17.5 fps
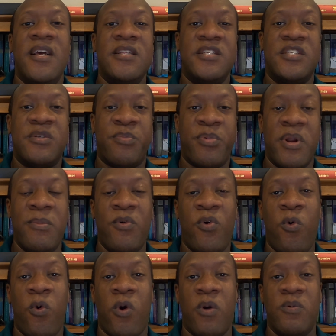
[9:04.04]
The
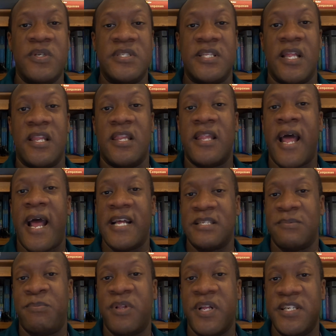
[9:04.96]
Supreme Court was the
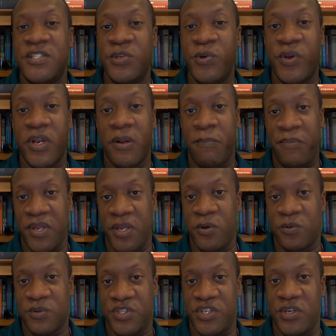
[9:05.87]
last place you could
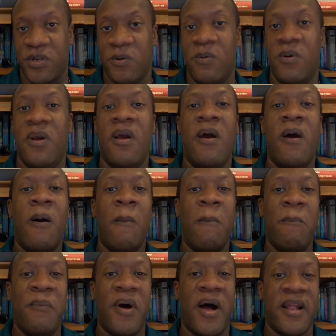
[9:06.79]
appeal to.
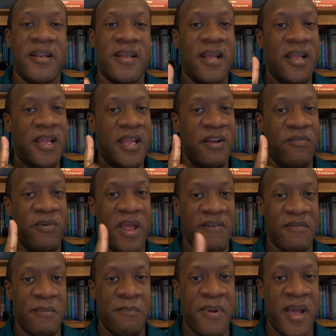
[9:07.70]
But if we
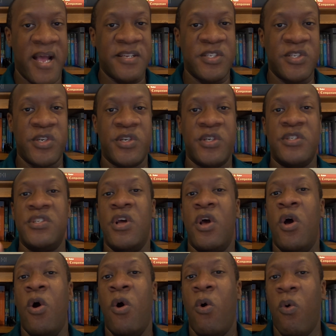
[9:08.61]
have
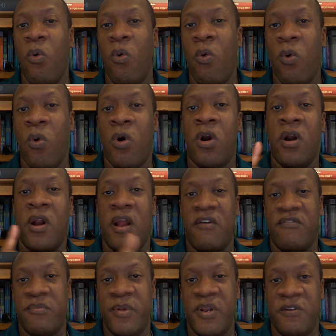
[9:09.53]
ambassadors or
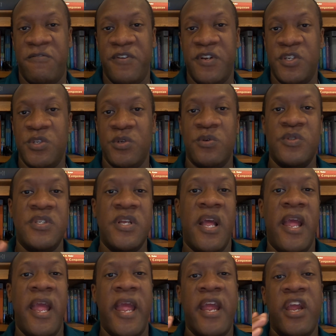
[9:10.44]
government
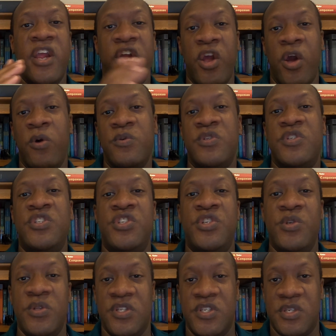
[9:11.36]
officials, it goes
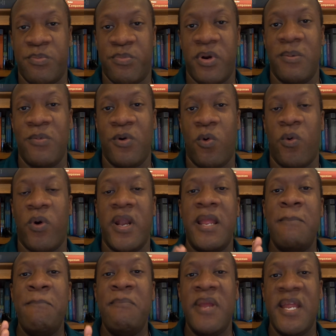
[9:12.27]
to the Supreme
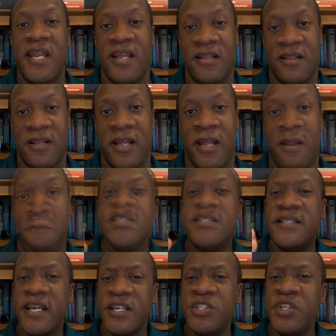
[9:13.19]
Court immediately.
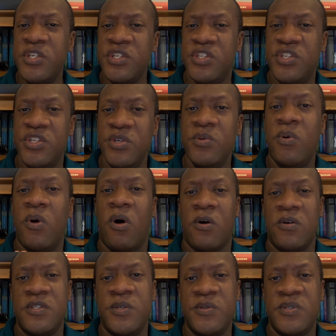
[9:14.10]
Section 2
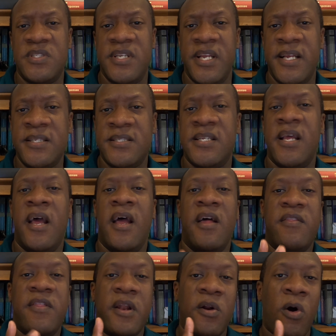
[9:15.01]
also states
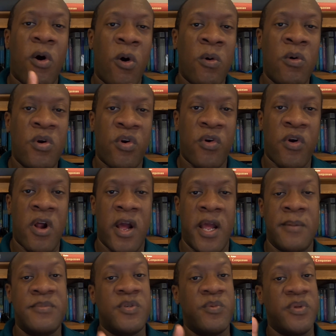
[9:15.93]
that all
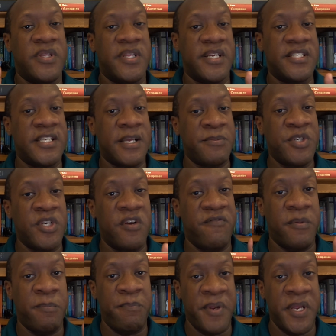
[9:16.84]
crimes, with the exception
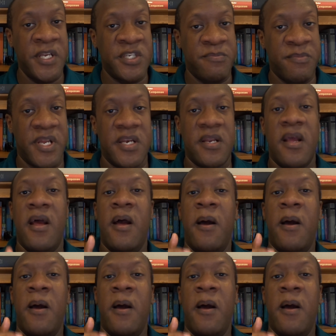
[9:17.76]
of impeachment,